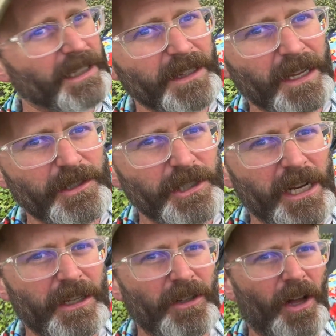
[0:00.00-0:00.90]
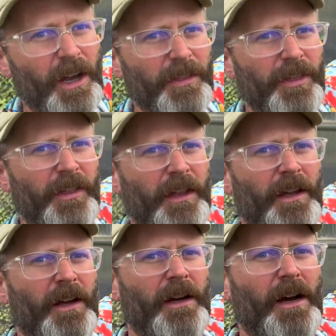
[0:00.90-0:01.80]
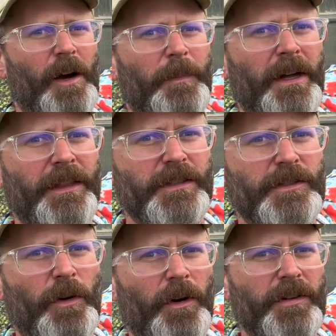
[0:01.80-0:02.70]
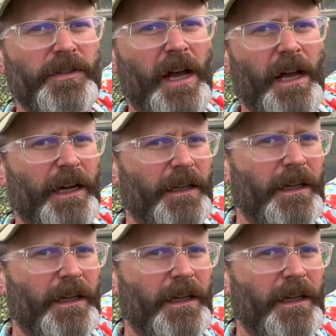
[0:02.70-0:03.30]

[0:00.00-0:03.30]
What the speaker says: that shade cloth up on this north side,